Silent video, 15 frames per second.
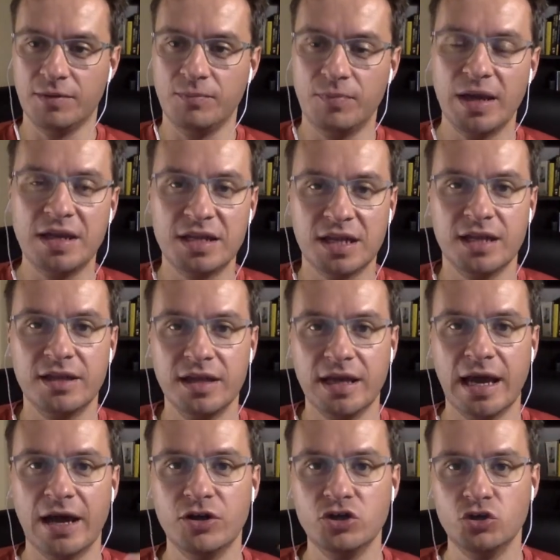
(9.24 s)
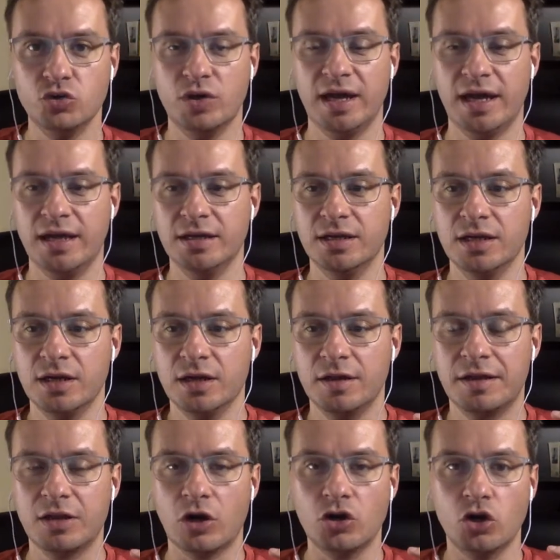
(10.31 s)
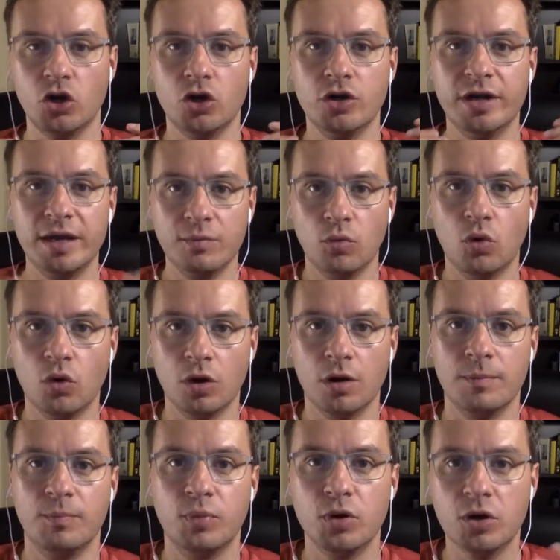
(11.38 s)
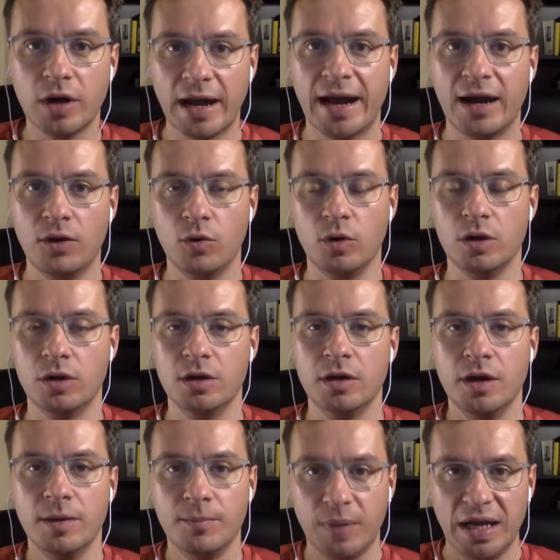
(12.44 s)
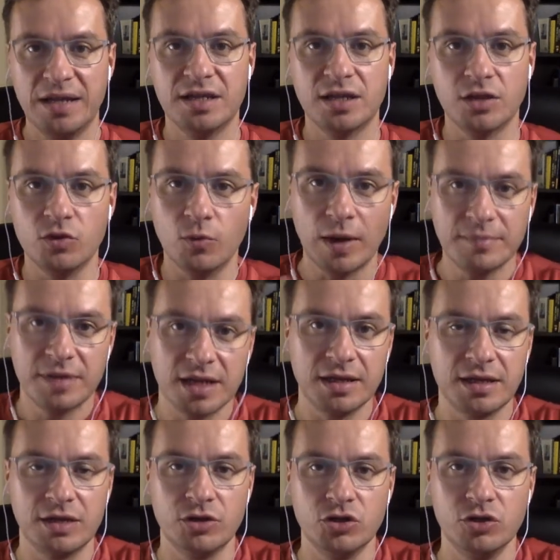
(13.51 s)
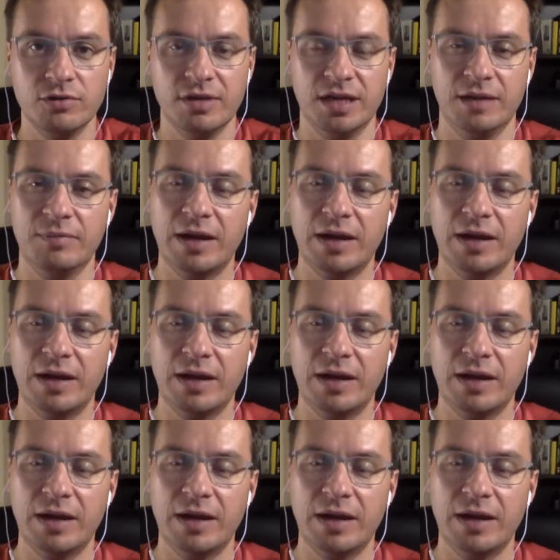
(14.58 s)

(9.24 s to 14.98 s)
Basically how you can start earning more per hour based on the websites you're using.